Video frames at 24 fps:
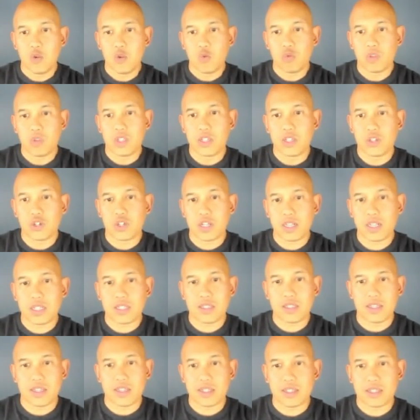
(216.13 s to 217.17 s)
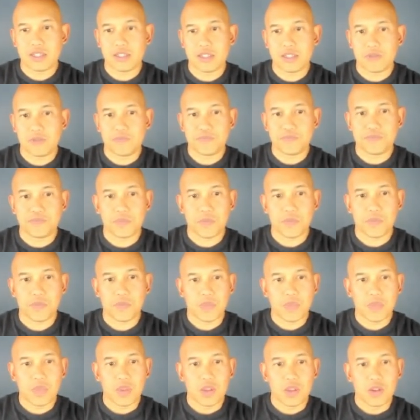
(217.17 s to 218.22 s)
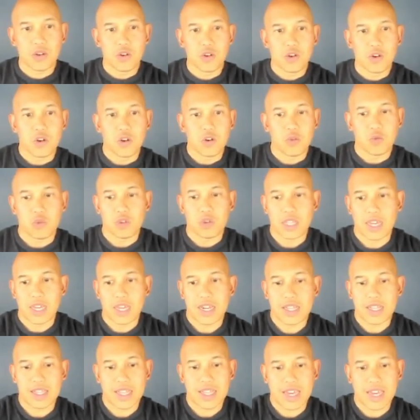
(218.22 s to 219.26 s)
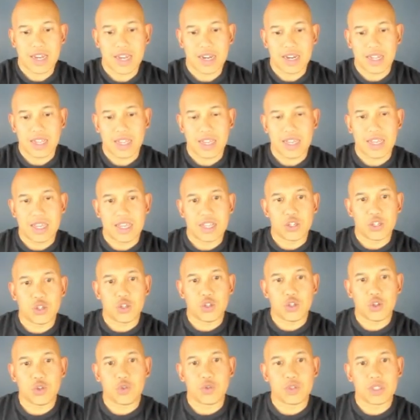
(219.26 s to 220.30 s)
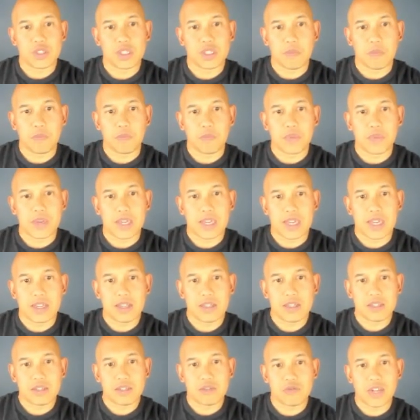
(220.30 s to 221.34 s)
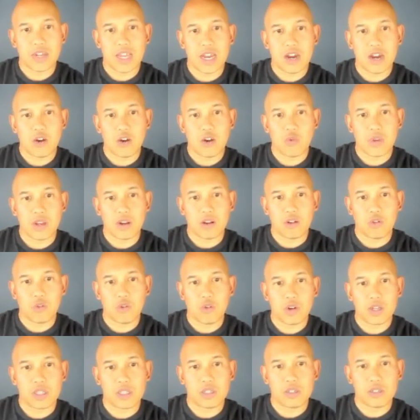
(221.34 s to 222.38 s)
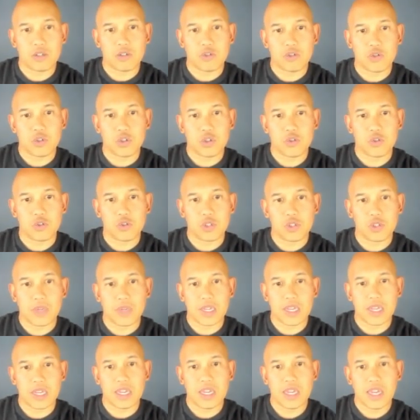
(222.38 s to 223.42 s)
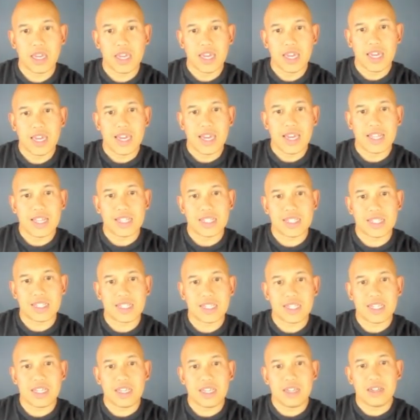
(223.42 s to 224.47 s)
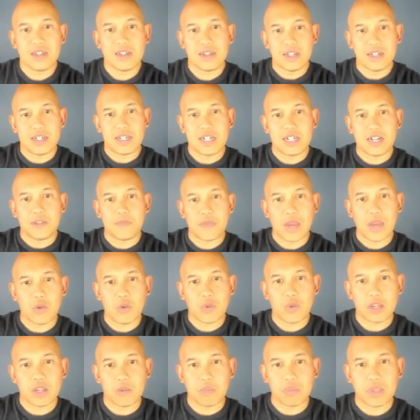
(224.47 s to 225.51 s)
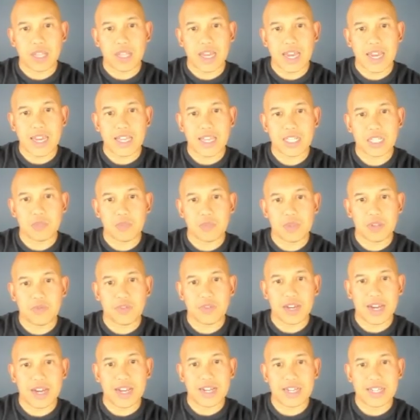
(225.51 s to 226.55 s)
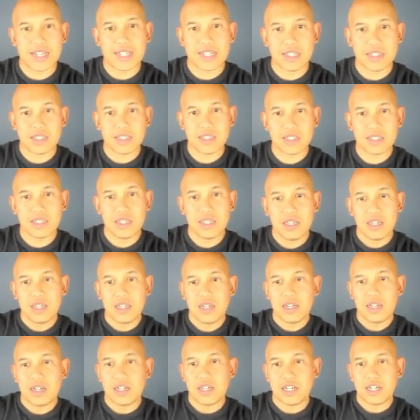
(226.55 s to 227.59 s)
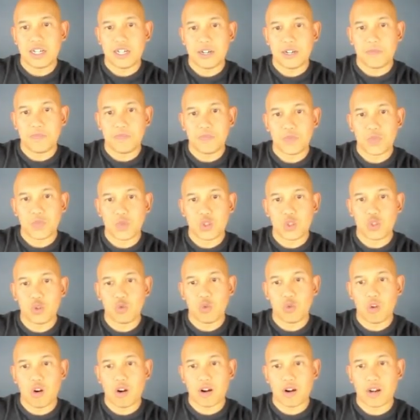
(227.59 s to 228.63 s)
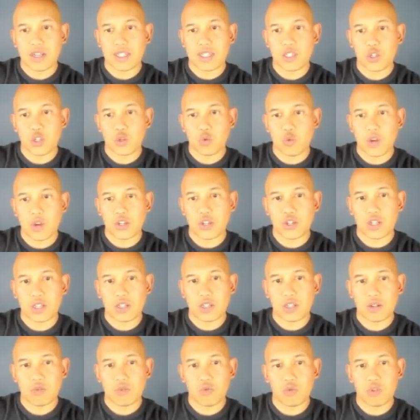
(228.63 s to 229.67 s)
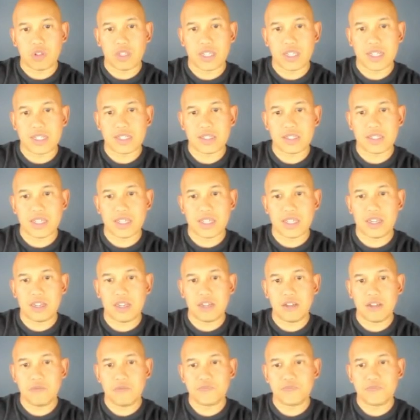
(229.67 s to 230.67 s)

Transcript: We'll adjust this. We'll edit that and choose B. So now we are going to choose B and see how we can apply specific ideas to our situation. We'll click send.